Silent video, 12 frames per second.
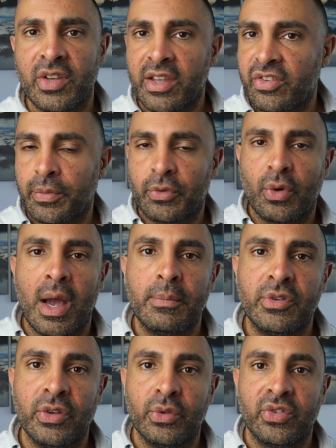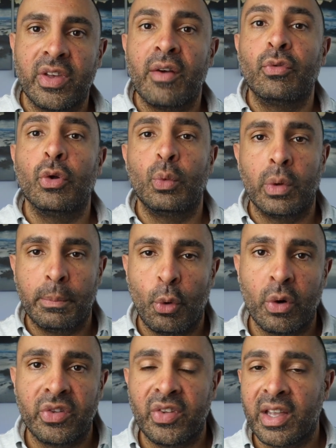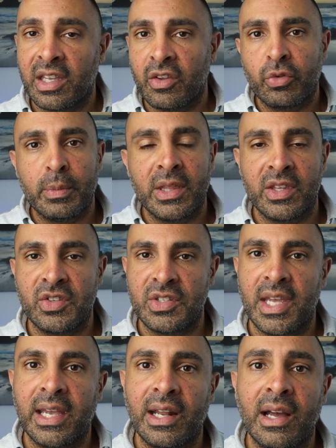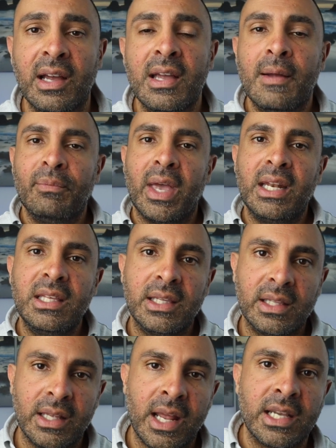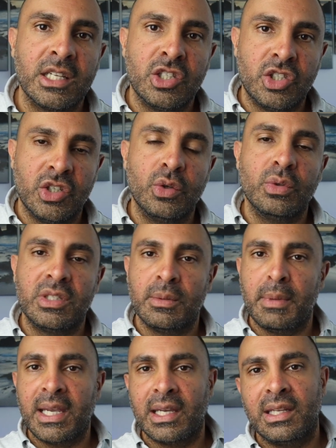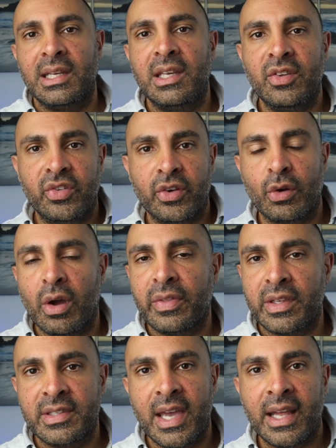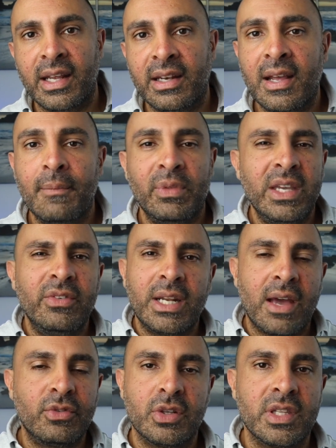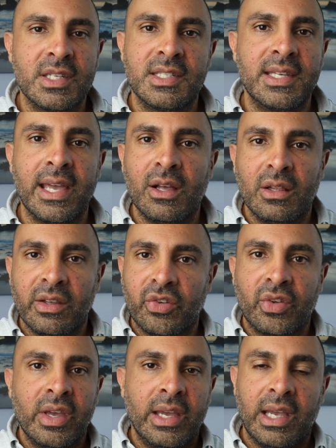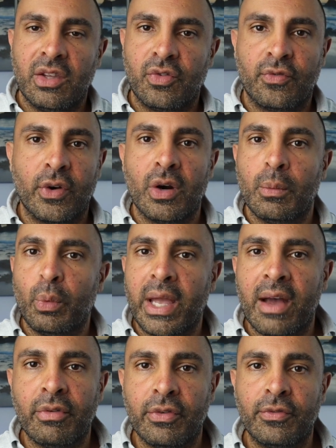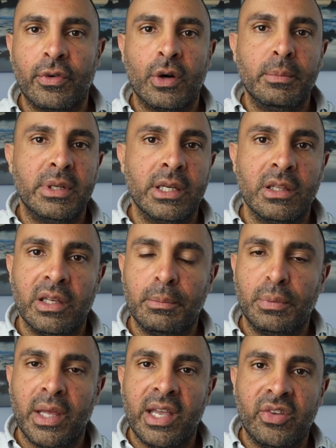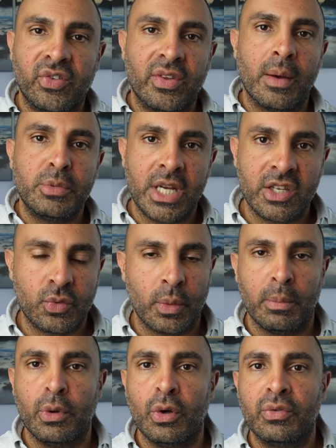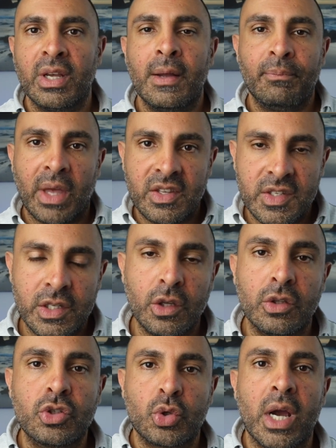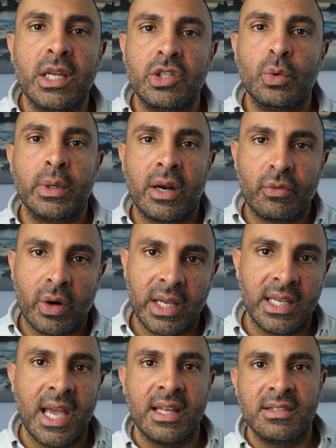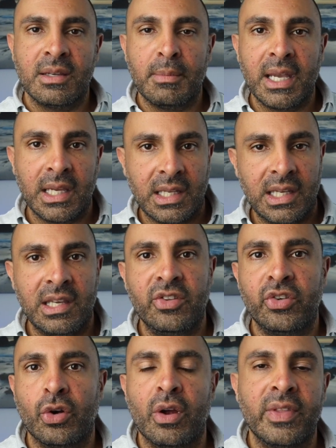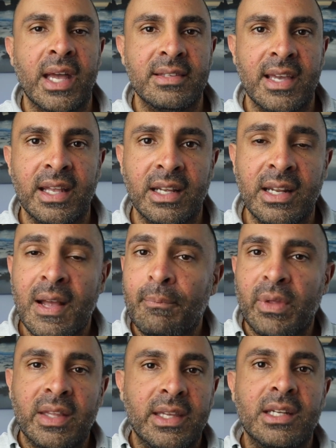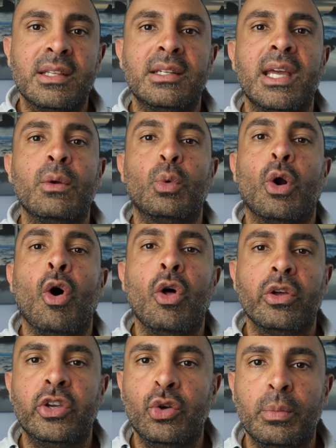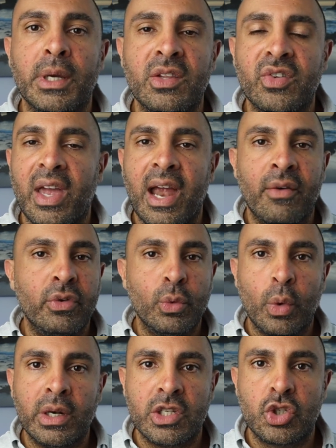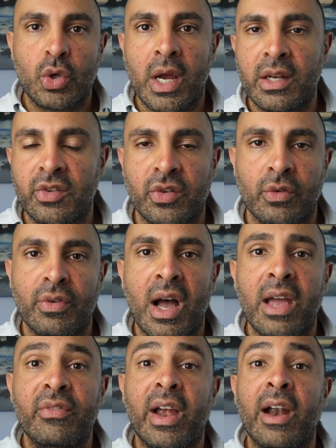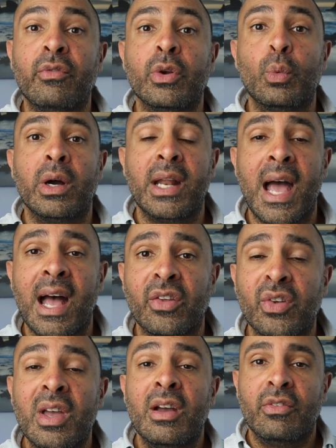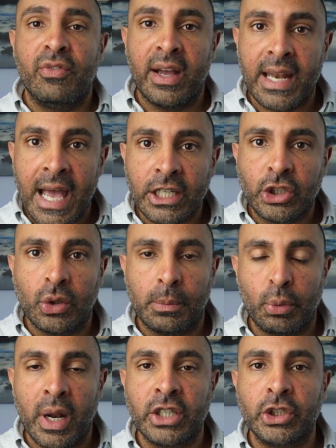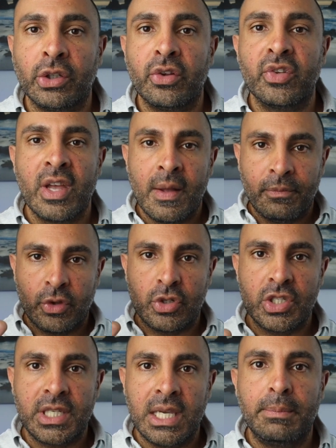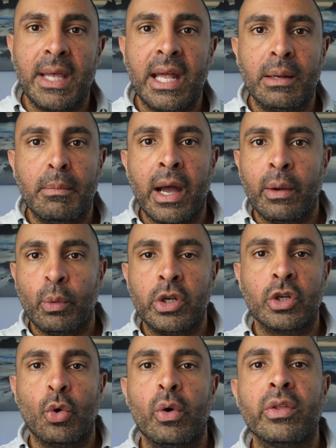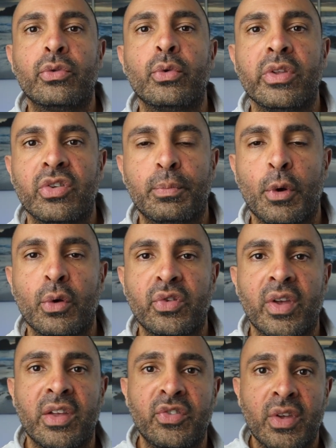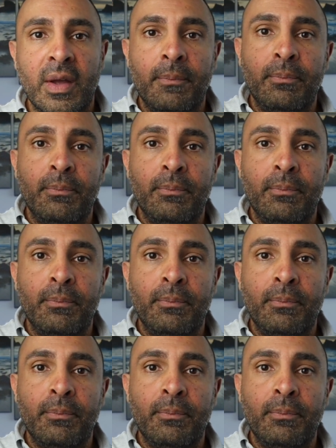I subscribe to several reports that gives me this data. Anything that I can do to make it easier on the tenant, even after the sale is firm. We have a firm deal in place, subjects removed. I still try and do whatever I can to make it easier on that tenant. At the end of the day, we're all humans. Everyone is trying to survive. Everyone has financial pressures. So just keep that in mind when you're going through this process.